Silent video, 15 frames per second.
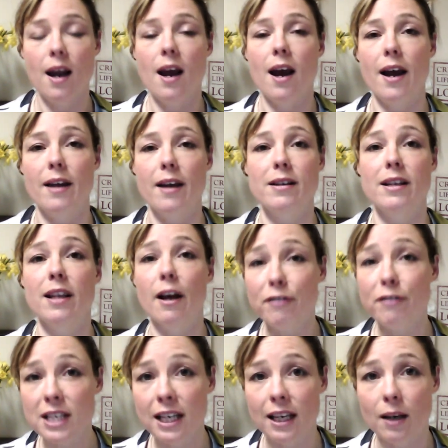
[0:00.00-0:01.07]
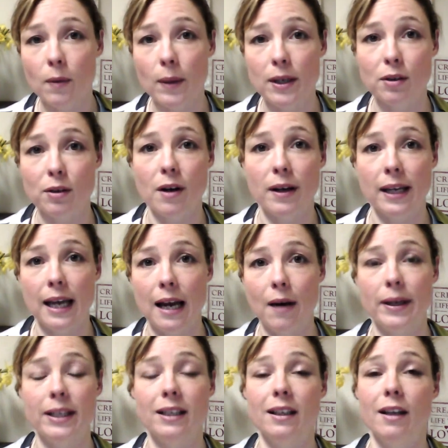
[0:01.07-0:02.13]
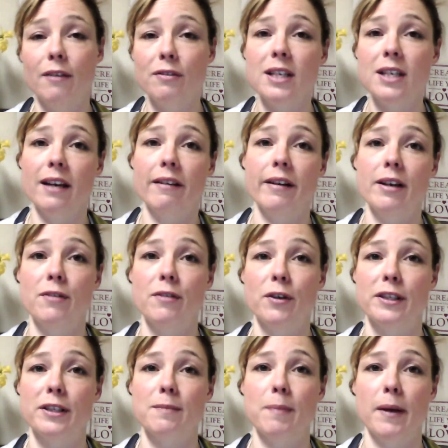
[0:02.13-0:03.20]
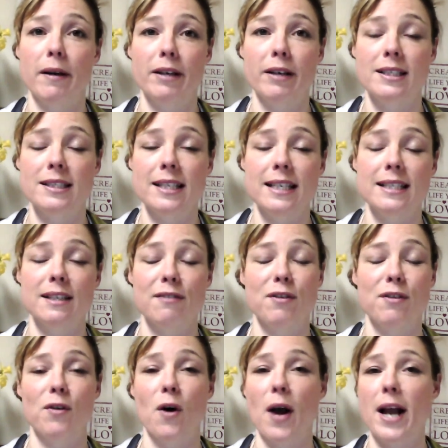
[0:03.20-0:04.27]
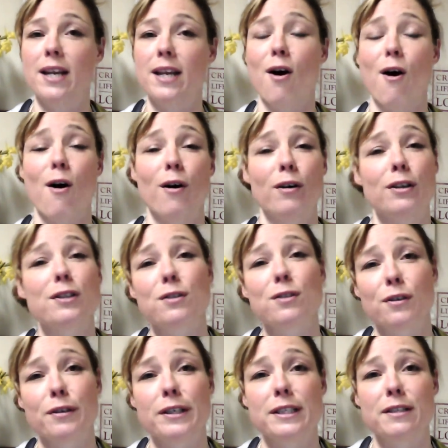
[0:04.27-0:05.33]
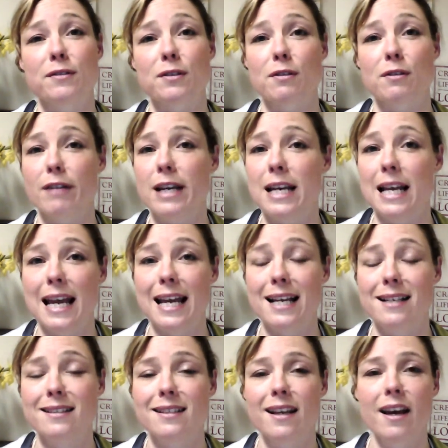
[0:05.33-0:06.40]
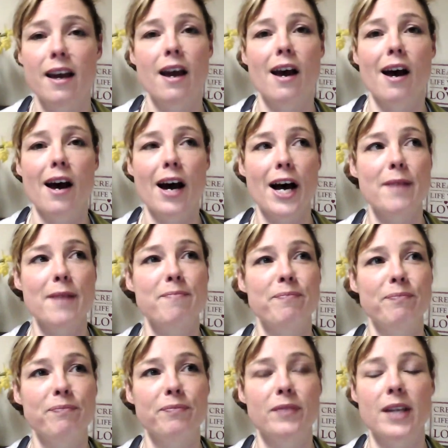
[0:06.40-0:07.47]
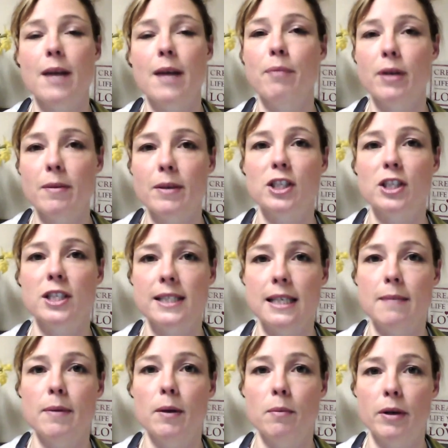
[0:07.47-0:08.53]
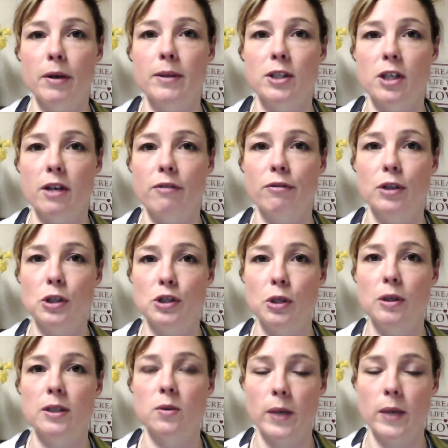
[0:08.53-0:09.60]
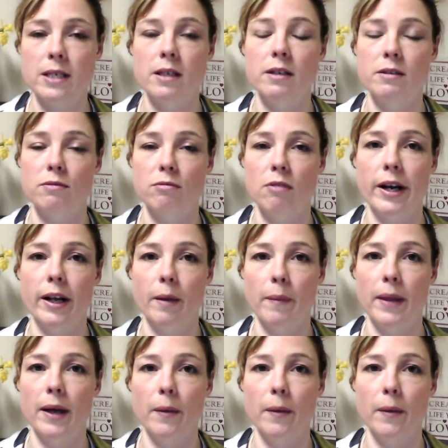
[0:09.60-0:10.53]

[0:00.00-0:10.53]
I'd love to hear where you're going out. I'd love to hear any of your experiences. If you've got any horror stories of screenings, pretty much a gazebo, pretty much going through a jeweler's windows right up there